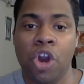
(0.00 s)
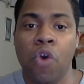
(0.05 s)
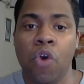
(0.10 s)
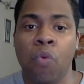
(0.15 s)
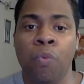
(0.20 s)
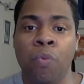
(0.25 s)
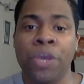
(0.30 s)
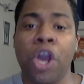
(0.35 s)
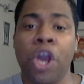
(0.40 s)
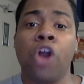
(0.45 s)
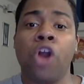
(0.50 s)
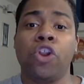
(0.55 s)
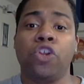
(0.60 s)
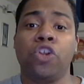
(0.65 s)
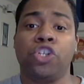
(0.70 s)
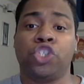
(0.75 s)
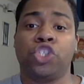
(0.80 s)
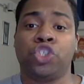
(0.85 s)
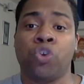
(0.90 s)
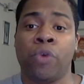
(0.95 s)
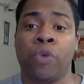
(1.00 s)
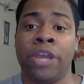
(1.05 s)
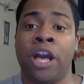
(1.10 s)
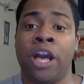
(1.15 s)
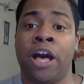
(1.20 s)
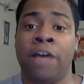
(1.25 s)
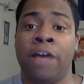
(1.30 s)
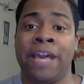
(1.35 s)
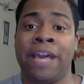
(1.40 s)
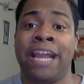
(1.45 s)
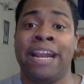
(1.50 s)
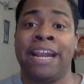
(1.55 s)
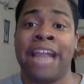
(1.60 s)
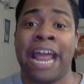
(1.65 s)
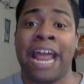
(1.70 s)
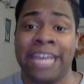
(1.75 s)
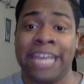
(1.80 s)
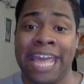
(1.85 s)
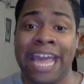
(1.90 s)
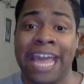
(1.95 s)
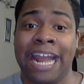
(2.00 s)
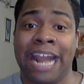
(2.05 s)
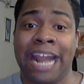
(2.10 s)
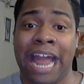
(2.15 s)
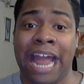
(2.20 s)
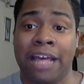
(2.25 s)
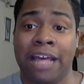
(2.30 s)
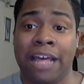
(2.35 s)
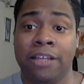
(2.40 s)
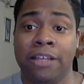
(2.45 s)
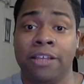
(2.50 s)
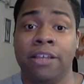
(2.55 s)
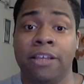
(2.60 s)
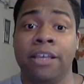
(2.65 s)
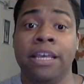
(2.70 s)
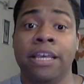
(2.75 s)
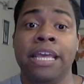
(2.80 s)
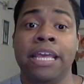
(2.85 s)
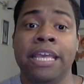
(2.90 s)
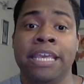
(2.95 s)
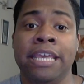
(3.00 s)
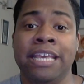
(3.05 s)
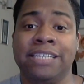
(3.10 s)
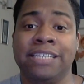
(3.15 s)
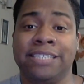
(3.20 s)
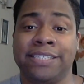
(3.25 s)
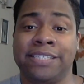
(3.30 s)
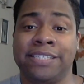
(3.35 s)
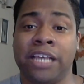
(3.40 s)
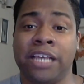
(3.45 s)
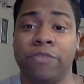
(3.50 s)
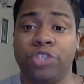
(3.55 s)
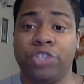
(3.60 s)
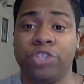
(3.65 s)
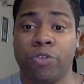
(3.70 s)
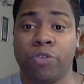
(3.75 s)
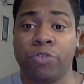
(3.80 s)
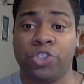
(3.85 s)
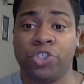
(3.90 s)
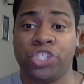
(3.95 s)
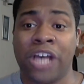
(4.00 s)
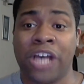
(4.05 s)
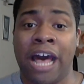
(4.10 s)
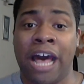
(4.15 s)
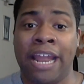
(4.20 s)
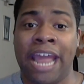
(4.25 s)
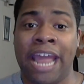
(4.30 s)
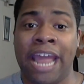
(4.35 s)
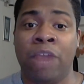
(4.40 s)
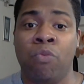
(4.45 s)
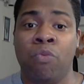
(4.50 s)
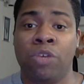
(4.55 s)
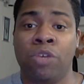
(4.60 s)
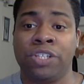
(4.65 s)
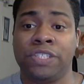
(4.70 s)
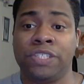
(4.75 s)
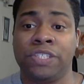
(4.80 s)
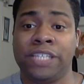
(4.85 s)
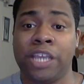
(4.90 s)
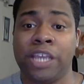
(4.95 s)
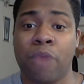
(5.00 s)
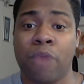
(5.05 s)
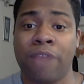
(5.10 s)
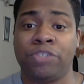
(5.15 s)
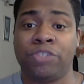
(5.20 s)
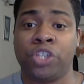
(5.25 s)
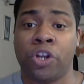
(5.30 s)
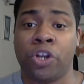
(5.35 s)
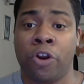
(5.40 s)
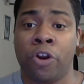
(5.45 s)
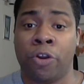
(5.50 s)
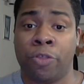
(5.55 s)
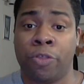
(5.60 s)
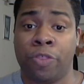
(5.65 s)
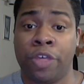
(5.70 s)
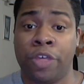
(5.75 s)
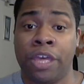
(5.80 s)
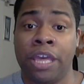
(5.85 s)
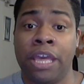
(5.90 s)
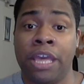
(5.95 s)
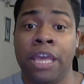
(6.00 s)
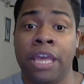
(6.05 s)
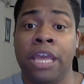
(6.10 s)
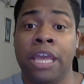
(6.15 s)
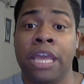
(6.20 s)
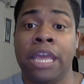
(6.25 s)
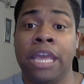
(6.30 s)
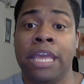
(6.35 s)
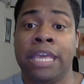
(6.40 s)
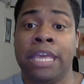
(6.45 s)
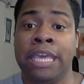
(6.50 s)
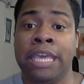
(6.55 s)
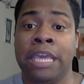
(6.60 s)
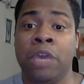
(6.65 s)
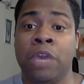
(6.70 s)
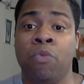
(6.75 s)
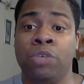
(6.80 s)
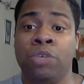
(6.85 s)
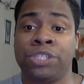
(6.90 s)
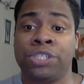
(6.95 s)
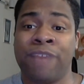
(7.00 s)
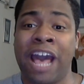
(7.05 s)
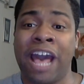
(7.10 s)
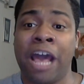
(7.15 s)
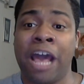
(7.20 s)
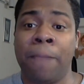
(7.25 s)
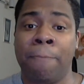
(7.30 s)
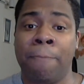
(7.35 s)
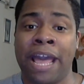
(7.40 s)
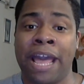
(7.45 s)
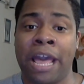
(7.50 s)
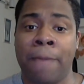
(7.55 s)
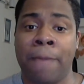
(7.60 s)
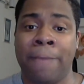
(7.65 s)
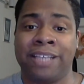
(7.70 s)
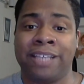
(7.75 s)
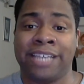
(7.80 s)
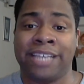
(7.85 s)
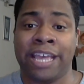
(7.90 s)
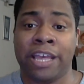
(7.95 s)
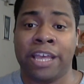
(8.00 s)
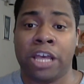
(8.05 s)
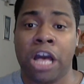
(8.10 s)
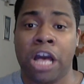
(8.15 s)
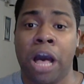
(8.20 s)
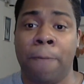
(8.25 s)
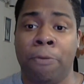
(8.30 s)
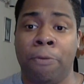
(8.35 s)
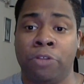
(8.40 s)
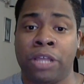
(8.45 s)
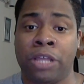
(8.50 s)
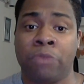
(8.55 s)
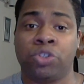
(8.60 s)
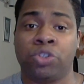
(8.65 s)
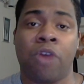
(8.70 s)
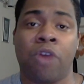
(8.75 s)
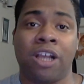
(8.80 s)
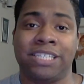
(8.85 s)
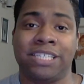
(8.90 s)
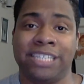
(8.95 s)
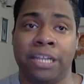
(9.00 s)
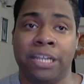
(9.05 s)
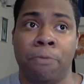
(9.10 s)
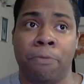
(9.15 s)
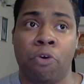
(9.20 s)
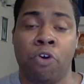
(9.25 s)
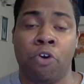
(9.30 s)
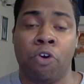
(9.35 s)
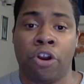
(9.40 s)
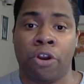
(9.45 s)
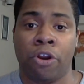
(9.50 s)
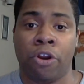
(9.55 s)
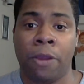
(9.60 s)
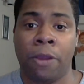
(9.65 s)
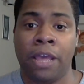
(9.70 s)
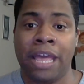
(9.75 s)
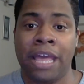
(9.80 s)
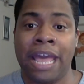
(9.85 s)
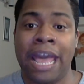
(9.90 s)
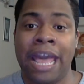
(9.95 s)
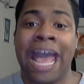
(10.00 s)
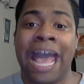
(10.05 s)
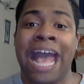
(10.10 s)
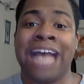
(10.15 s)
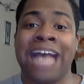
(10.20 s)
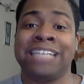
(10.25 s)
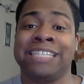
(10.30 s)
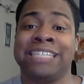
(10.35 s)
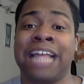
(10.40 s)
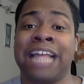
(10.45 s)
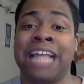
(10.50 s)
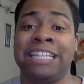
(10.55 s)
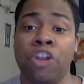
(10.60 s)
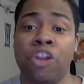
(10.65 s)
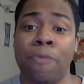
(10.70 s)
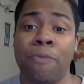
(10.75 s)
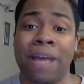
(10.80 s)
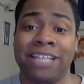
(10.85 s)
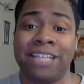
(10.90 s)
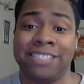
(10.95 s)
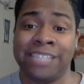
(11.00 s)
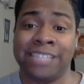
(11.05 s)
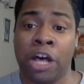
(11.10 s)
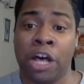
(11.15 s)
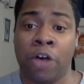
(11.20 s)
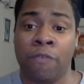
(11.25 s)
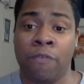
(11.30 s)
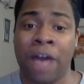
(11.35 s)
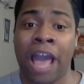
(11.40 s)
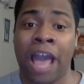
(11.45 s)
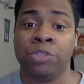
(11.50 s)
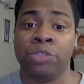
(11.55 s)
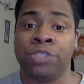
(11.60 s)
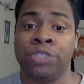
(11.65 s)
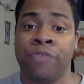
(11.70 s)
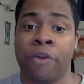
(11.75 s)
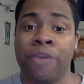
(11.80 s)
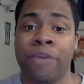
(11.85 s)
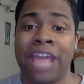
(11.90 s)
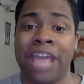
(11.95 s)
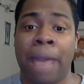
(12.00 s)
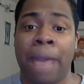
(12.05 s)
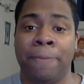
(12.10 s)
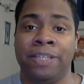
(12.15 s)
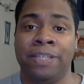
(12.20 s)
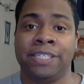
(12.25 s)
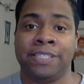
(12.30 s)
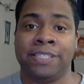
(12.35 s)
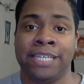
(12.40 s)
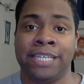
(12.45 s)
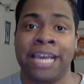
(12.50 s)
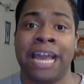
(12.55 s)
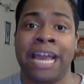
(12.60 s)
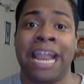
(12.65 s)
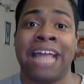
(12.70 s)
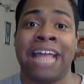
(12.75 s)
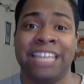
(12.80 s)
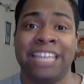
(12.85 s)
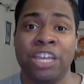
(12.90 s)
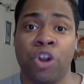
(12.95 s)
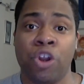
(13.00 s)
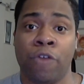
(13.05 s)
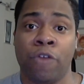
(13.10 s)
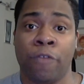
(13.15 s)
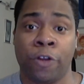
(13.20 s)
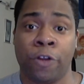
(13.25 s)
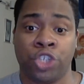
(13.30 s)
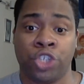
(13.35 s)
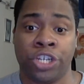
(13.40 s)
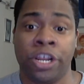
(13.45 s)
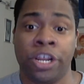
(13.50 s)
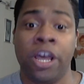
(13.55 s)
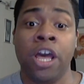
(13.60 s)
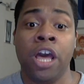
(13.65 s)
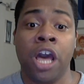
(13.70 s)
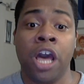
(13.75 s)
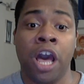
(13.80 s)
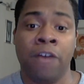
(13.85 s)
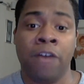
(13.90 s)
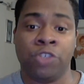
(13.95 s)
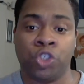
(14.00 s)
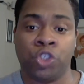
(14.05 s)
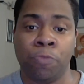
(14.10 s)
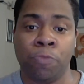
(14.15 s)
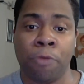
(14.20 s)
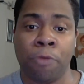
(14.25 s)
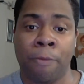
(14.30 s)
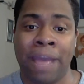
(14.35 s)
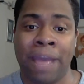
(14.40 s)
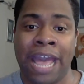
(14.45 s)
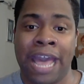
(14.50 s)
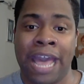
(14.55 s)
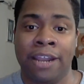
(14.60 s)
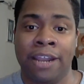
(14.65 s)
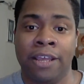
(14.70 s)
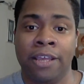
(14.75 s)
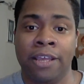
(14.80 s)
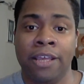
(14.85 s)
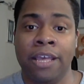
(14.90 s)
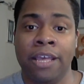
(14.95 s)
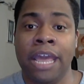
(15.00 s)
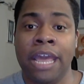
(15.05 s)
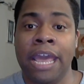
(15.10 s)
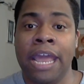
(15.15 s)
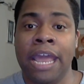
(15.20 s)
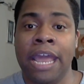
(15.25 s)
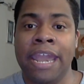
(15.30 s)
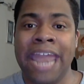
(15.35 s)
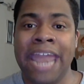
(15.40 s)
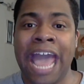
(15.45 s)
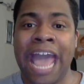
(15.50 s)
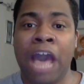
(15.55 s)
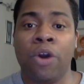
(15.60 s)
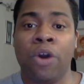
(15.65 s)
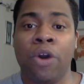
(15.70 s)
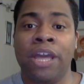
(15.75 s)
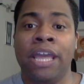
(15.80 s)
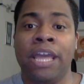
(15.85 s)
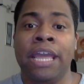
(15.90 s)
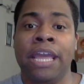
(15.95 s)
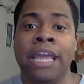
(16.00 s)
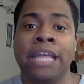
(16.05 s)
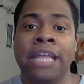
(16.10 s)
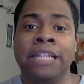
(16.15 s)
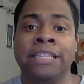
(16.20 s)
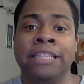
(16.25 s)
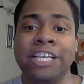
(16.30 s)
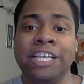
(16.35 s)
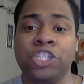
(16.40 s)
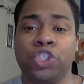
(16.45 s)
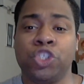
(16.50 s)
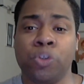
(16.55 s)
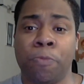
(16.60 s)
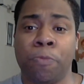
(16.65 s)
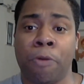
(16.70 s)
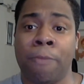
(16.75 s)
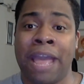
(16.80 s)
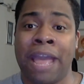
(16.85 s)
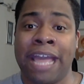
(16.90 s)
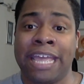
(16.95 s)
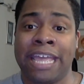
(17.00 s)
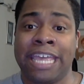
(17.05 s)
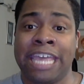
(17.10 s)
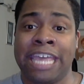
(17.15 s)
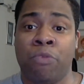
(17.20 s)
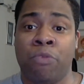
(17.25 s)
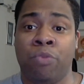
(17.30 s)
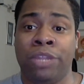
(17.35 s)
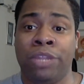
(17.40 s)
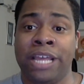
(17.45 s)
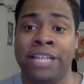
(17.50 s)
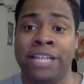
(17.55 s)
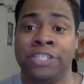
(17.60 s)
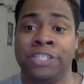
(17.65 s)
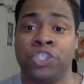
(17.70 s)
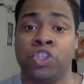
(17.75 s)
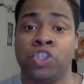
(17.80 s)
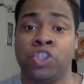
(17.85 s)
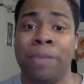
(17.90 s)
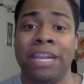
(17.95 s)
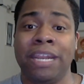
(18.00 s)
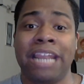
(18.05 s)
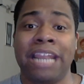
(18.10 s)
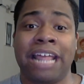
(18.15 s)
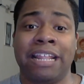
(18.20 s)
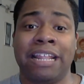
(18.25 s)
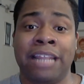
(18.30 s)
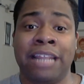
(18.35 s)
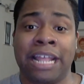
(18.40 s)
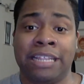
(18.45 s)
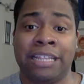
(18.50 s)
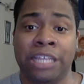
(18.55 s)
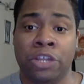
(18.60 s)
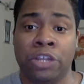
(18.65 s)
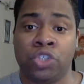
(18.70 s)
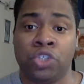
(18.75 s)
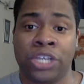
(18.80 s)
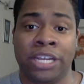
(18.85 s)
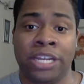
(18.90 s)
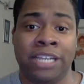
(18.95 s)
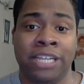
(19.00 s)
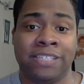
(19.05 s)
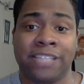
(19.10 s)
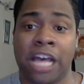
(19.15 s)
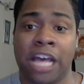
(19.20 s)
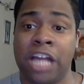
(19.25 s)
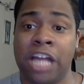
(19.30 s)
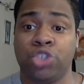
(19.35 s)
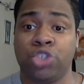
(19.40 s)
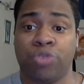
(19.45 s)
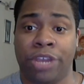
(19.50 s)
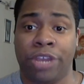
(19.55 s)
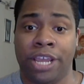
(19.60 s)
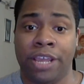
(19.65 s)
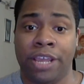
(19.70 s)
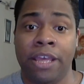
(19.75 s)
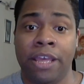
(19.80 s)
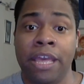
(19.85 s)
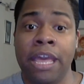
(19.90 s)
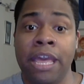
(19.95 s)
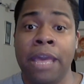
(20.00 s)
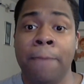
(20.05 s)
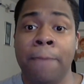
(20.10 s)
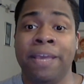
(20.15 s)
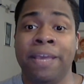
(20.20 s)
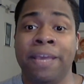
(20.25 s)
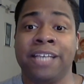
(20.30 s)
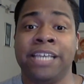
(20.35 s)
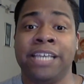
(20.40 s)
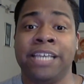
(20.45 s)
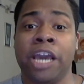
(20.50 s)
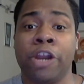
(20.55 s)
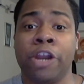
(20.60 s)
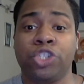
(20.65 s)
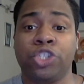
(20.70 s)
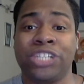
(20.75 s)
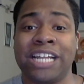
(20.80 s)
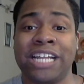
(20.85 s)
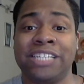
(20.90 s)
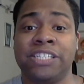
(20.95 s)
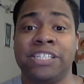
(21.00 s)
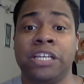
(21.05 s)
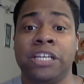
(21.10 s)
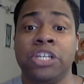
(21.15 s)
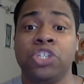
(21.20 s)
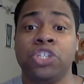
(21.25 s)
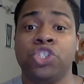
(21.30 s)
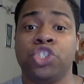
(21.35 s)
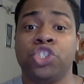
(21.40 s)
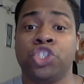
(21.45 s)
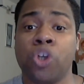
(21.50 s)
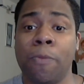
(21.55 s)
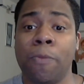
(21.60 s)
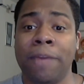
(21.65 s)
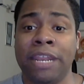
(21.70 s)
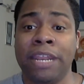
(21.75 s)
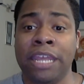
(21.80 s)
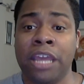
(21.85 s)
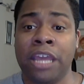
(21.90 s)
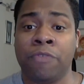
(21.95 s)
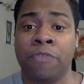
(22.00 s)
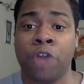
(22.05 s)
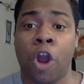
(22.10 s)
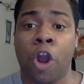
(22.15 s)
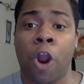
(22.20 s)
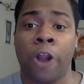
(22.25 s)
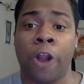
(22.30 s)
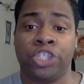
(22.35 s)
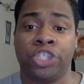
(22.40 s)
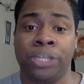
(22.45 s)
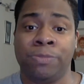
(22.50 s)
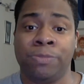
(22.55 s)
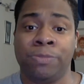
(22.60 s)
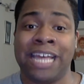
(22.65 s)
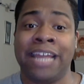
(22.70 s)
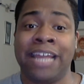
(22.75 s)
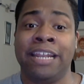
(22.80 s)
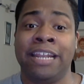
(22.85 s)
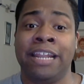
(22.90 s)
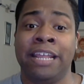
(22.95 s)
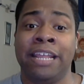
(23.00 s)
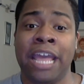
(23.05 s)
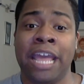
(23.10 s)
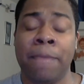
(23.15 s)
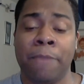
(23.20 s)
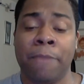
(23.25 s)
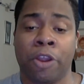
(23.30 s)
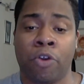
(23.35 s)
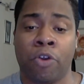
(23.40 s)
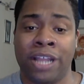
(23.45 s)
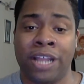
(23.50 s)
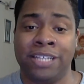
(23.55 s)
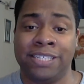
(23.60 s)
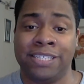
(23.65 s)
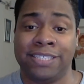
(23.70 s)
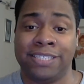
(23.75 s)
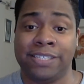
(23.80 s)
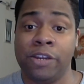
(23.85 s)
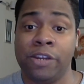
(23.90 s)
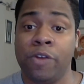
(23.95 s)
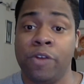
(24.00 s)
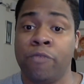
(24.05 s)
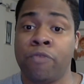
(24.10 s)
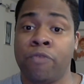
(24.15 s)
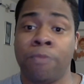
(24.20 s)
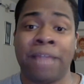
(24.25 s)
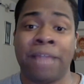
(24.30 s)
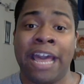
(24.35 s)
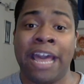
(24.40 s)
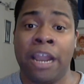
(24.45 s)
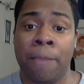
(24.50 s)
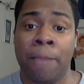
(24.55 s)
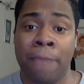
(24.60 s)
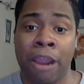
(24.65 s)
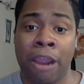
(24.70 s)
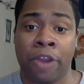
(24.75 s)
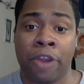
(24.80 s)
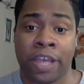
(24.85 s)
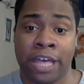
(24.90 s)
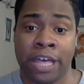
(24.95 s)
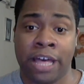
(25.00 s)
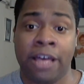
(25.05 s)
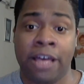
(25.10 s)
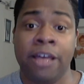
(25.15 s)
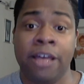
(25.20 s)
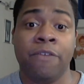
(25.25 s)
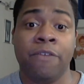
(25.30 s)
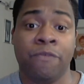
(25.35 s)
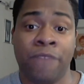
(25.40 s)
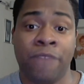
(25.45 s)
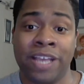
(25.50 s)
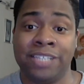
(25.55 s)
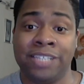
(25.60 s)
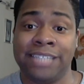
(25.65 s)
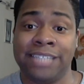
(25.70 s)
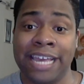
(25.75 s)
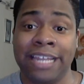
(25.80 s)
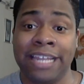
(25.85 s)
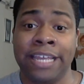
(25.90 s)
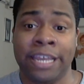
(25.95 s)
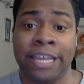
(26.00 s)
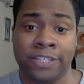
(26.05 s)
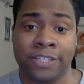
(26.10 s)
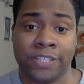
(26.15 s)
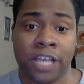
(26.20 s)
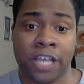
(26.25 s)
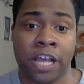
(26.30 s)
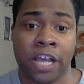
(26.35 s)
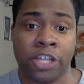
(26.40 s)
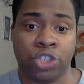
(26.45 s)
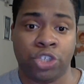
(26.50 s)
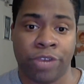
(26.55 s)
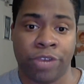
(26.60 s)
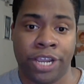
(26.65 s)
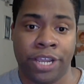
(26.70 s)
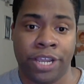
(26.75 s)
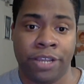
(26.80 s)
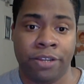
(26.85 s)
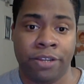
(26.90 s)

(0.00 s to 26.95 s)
We all know the story of Hernan Guerra. He is the son of General Zod, and once he arrived to Earth, he was found by a Mexican couple that was crossing the border. As a Latino myself, I was very happy to see a Latino version of Superman. Now, this Superman can relate to so many Latinos in this country because he understands so many of the hardships that immigrants from Latin America face daily in this country.